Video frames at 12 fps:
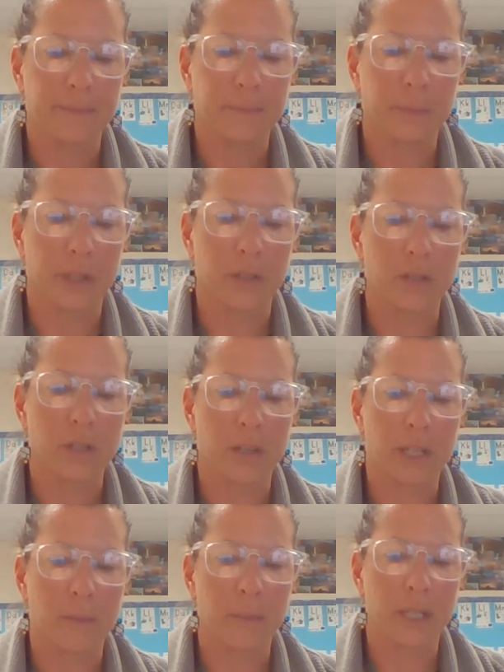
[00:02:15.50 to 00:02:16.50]
But there's
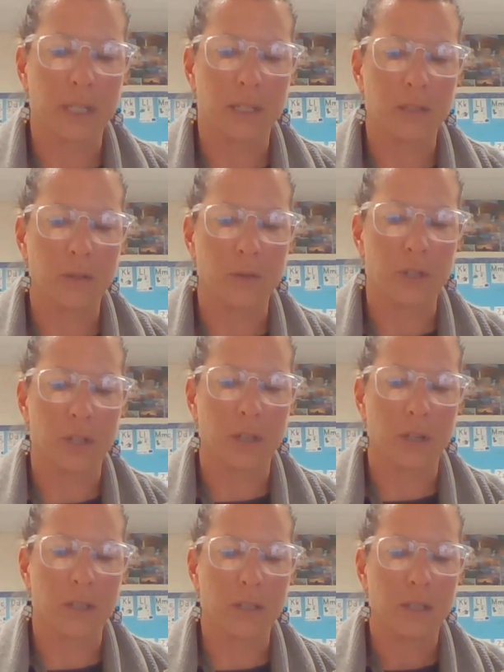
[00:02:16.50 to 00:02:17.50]
nothing Ben can do, she
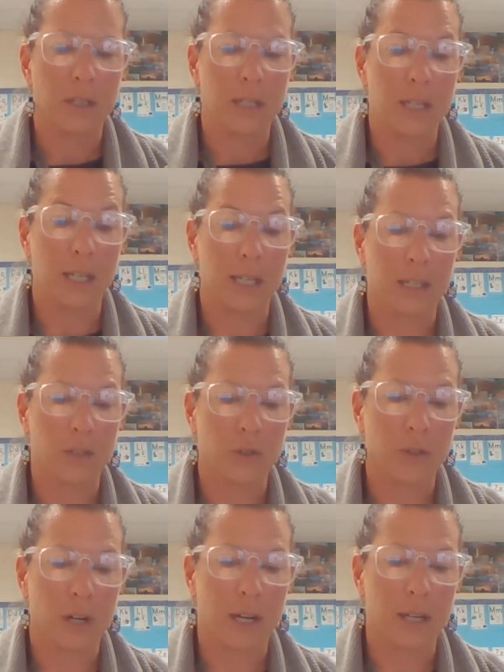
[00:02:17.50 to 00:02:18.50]
thought. He can
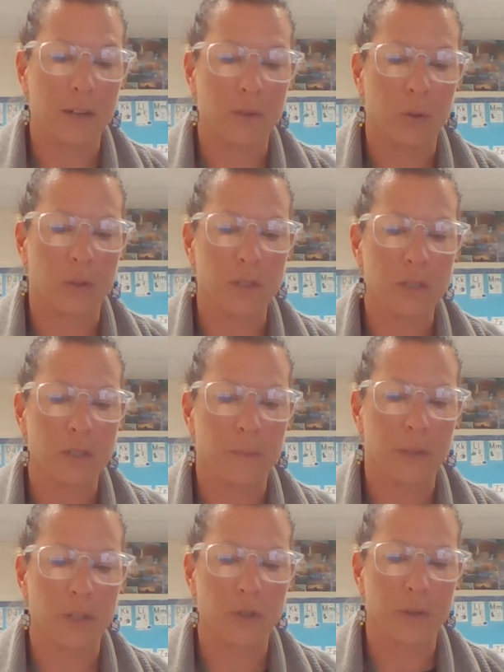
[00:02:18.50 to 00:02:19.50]
try, of course,
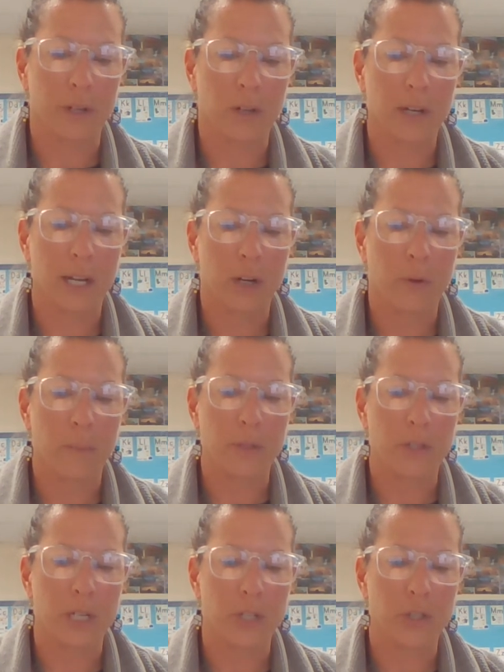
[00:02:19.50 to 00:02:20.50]
but the trader had a
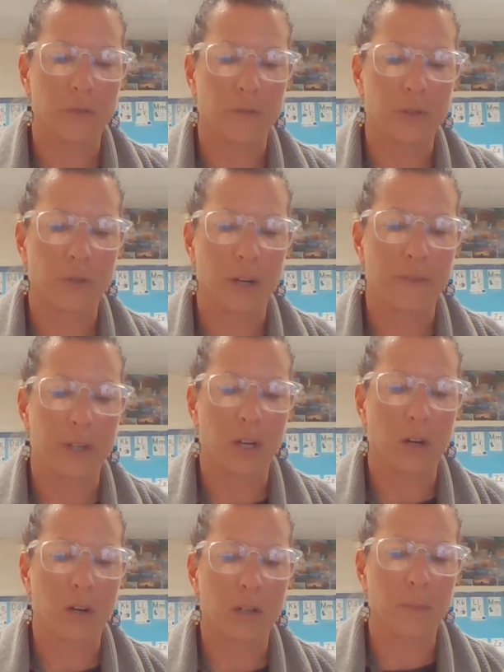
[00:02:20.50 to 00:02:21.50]
reputation for driving a
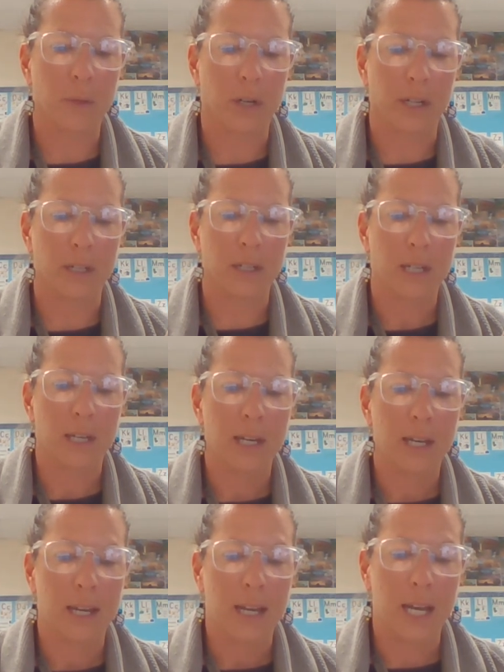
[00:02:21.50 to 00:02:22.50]
hard bargain,
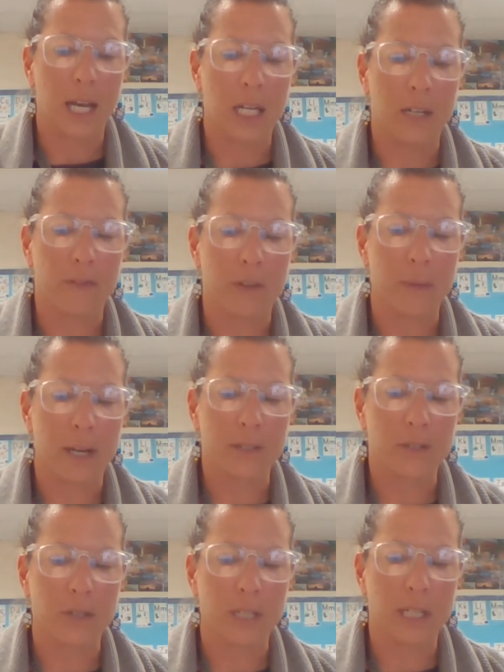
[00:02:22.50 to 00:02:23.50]
and if the
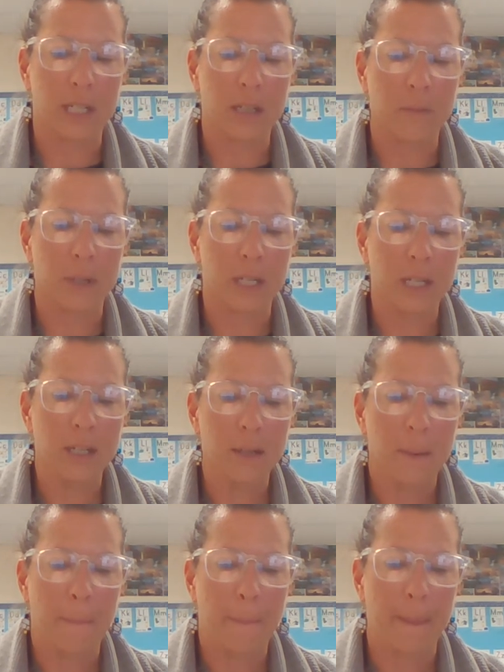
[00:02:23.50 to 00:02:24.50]
master needed the money
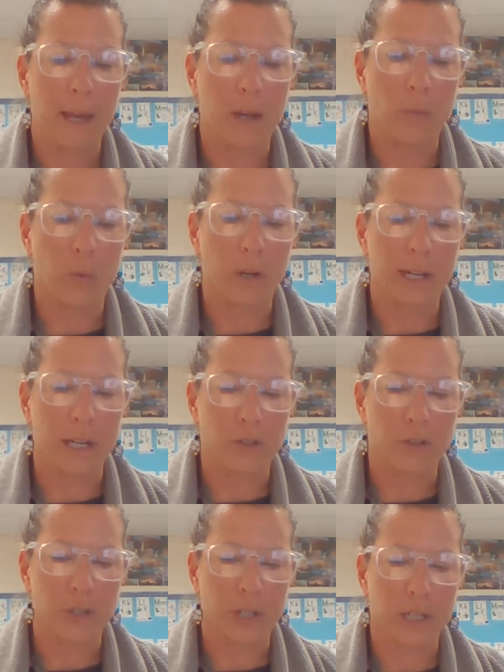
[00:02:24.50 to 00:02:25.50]
and one
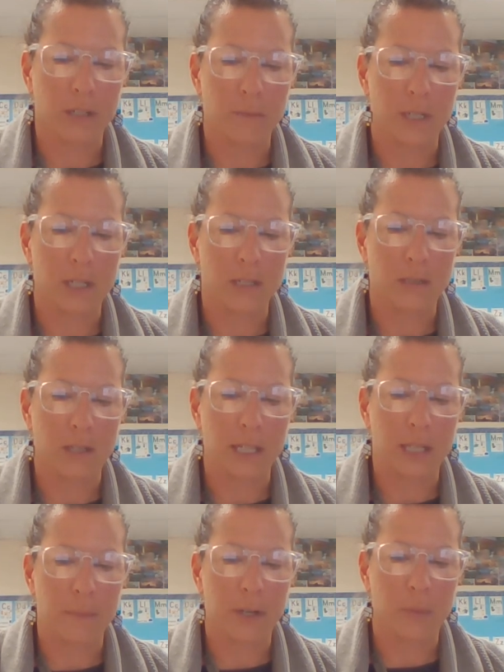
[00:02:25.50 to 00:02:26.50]
extra child meant a
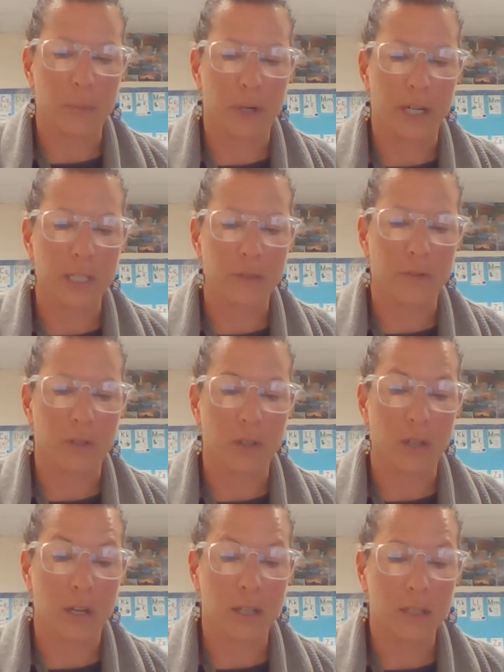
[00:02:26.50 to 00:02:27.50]
slightly better price for the
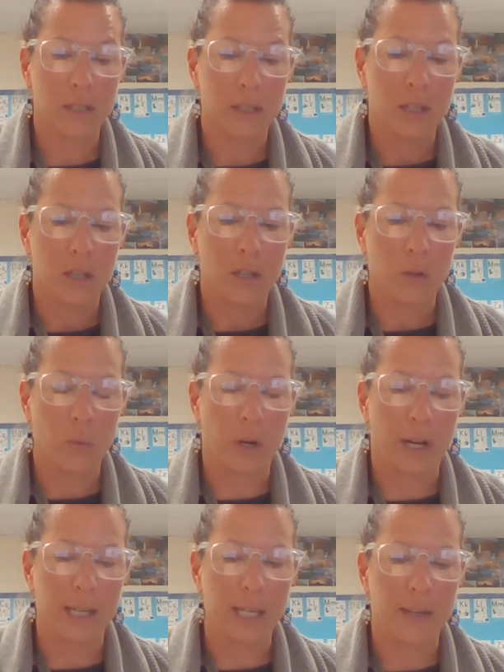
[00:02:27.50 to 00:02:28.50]
lot,
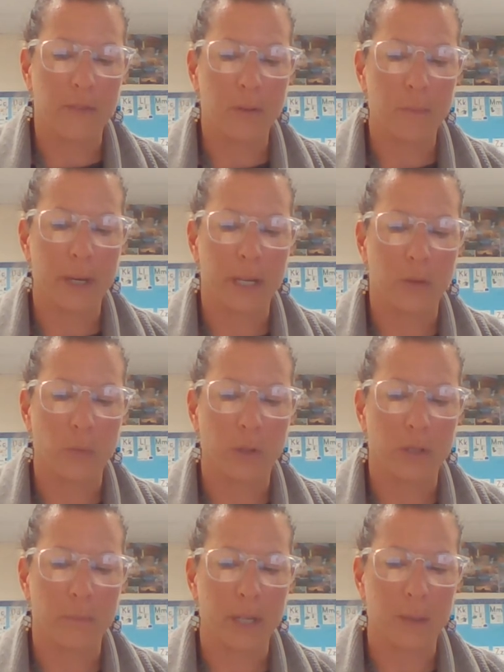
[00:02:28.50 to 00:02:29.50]
why, even Ben
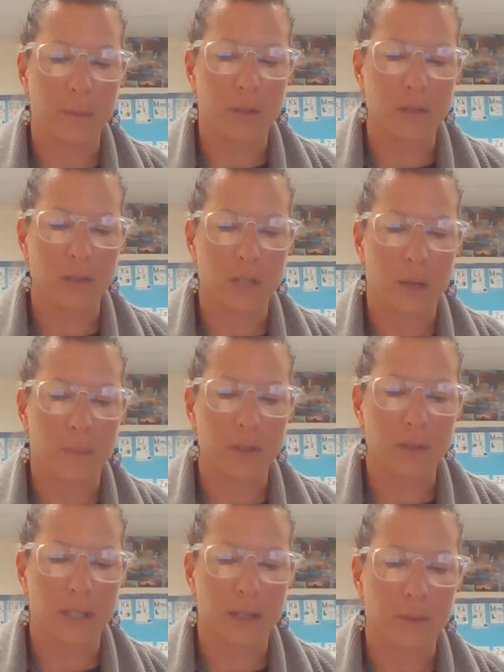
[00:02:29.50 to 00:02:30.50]
wouldn't be able to stop the
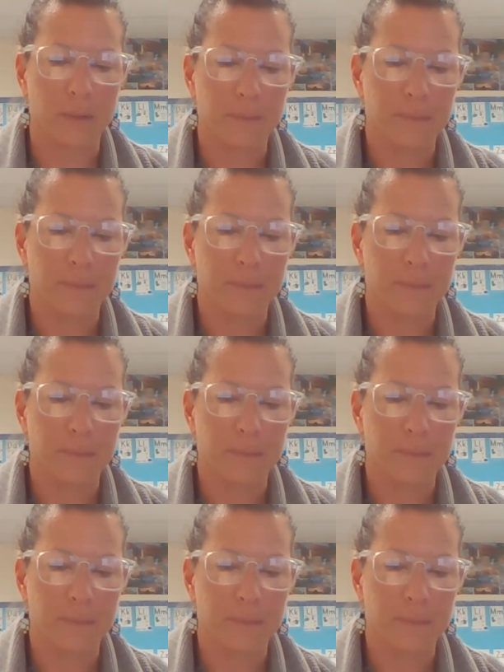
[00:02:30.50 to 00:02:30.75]
sale.